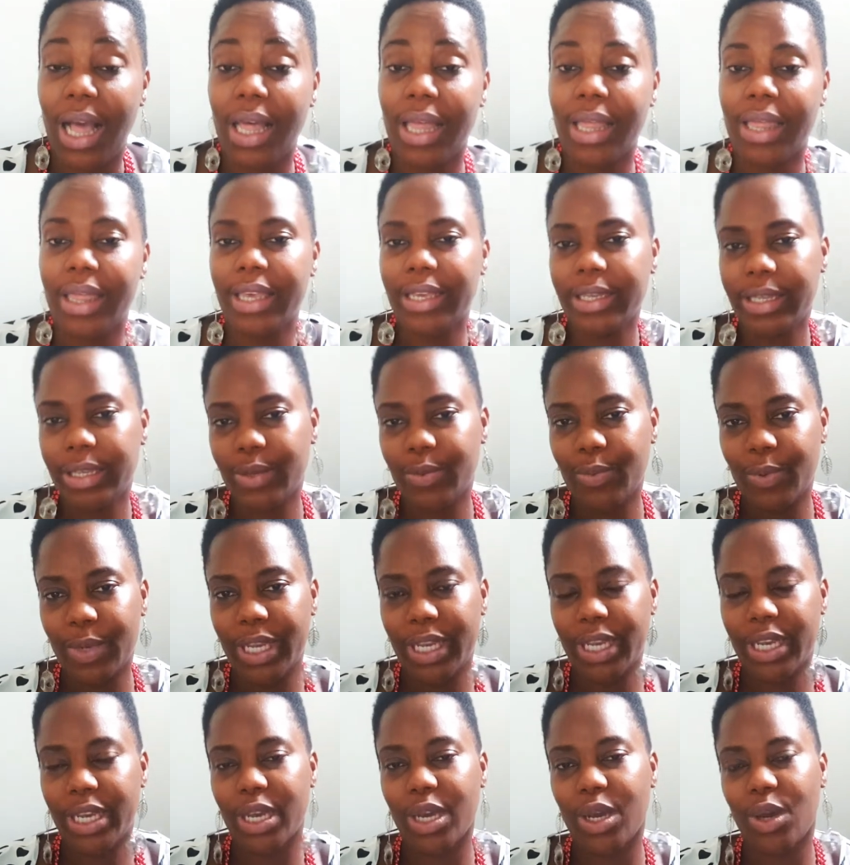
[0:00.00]
This
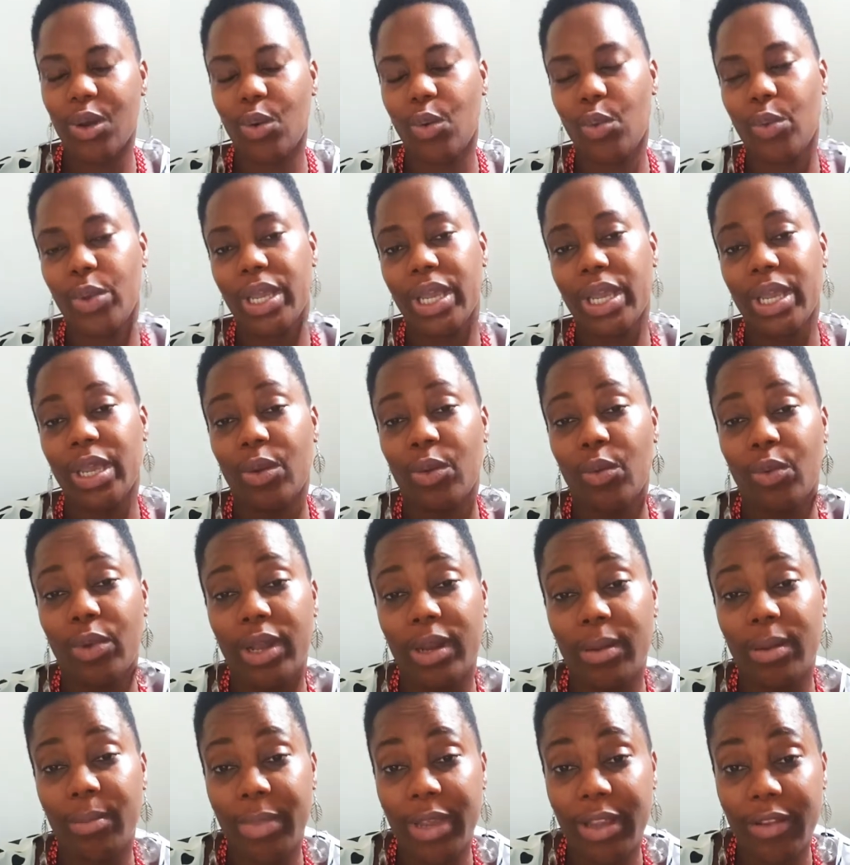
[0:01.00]
week, we
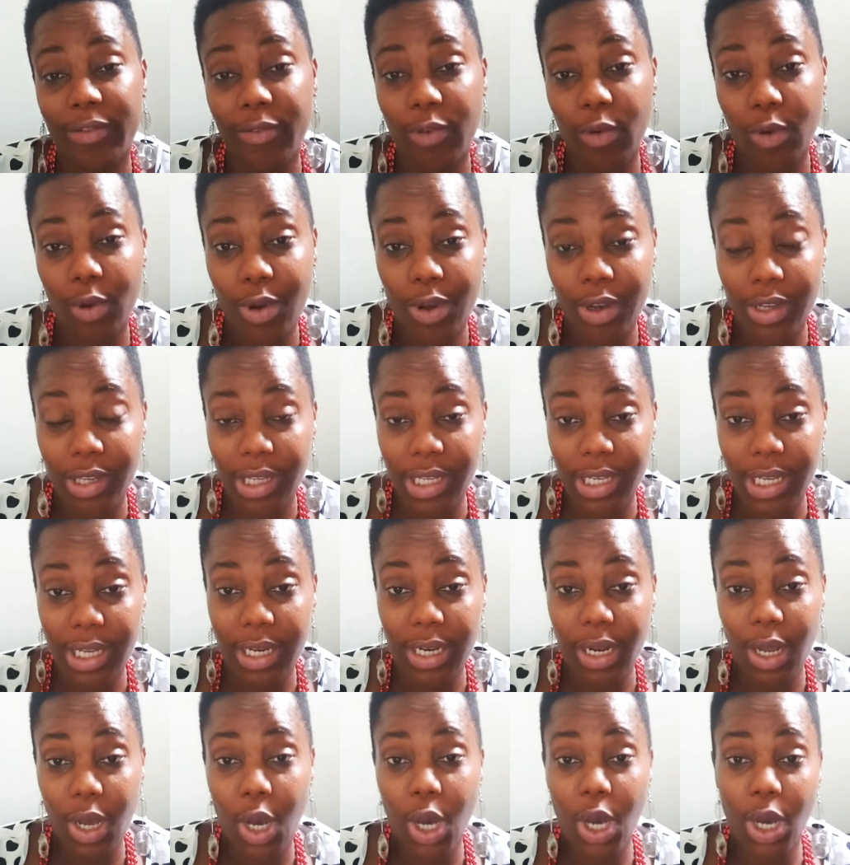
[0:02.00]
will be
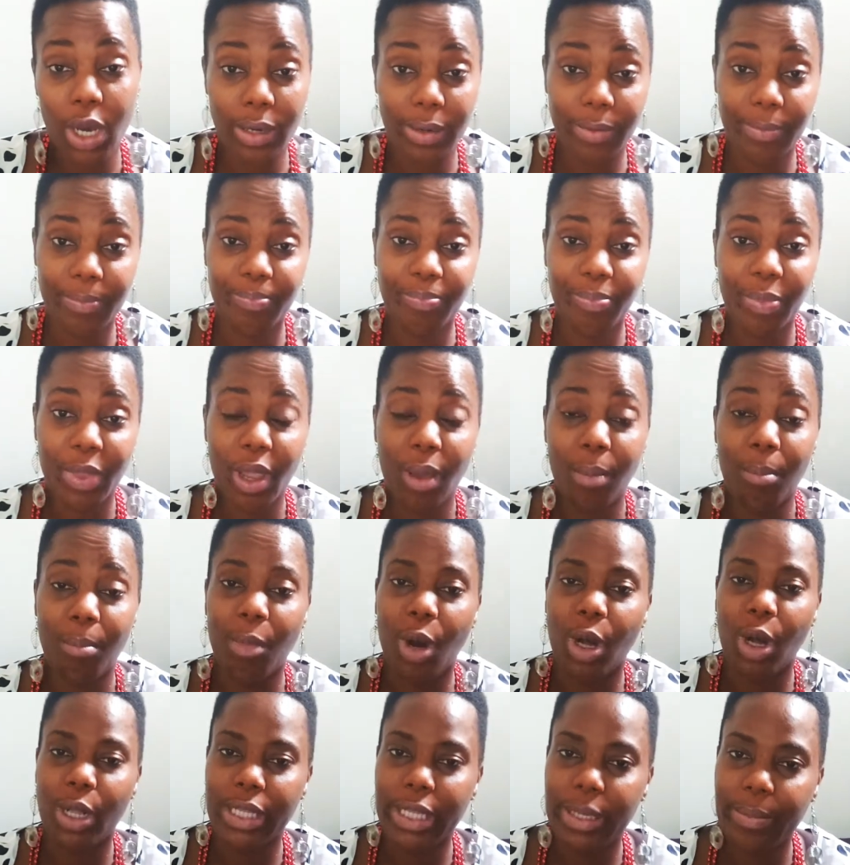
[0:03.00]
focusing on
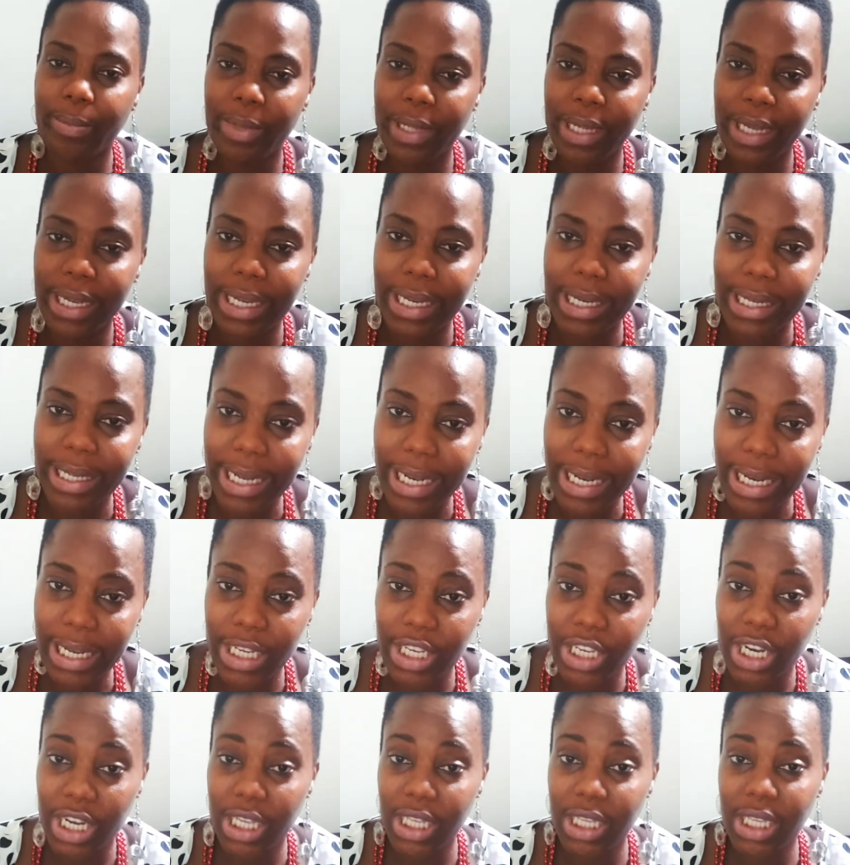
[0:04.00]
multiple
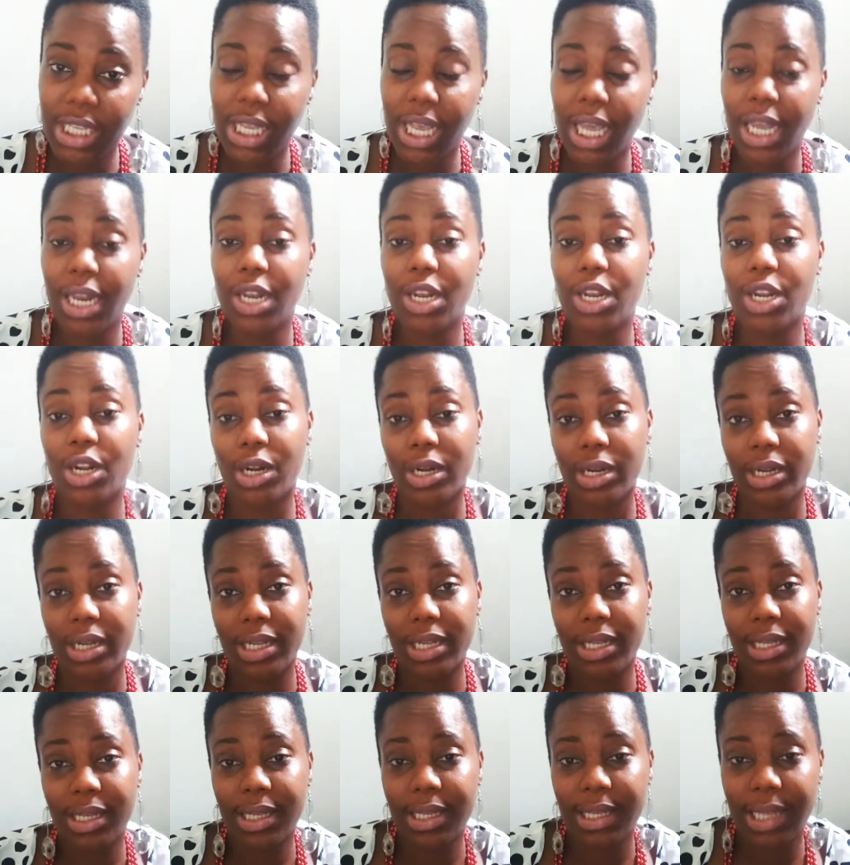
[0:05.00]
intelligence and
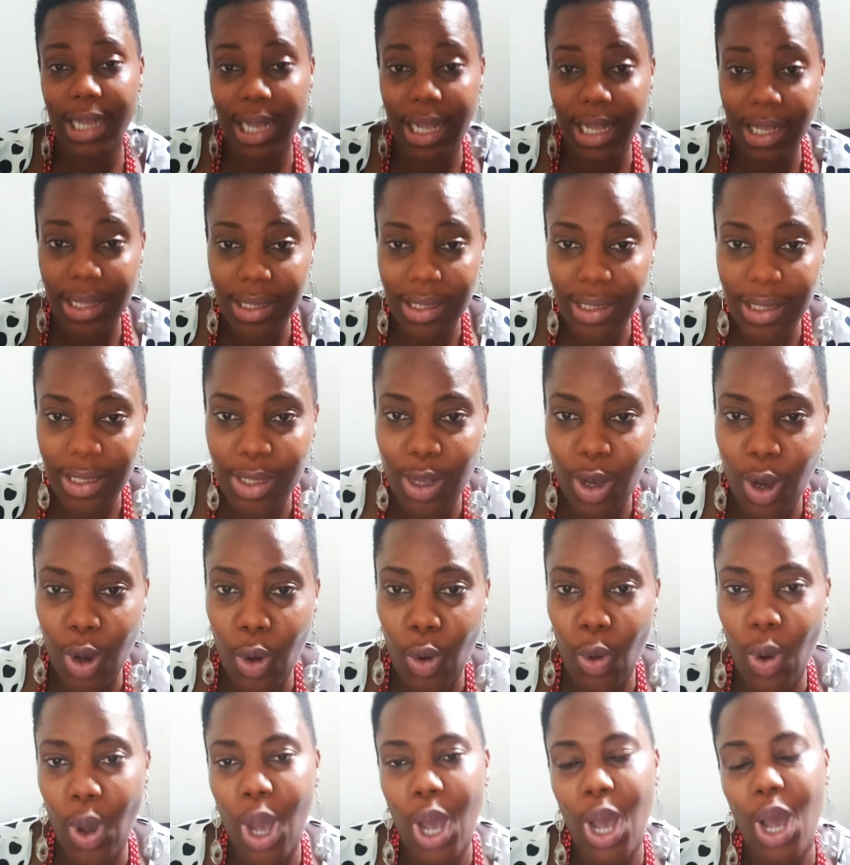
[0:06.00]
learning styles. Now,
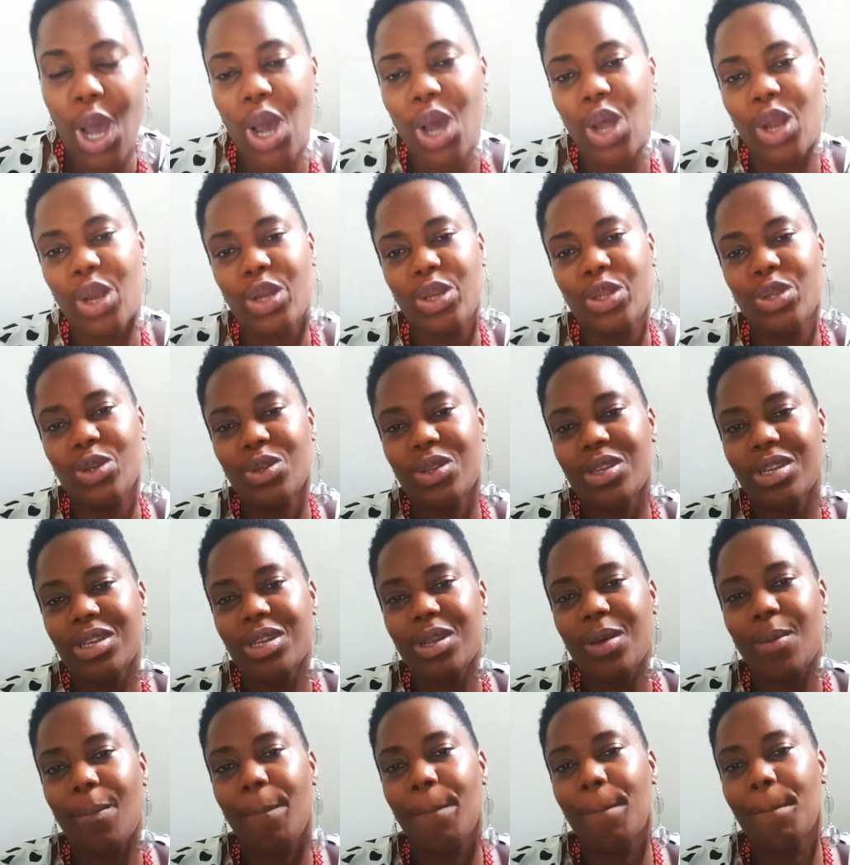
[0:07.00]
due to
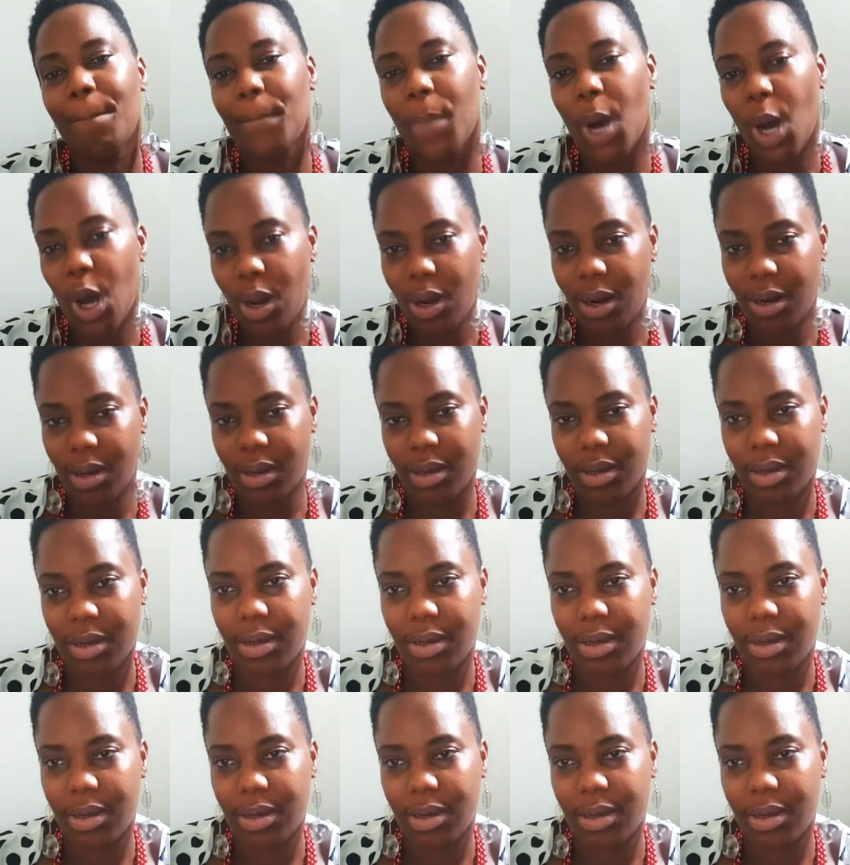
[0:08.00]
the bulk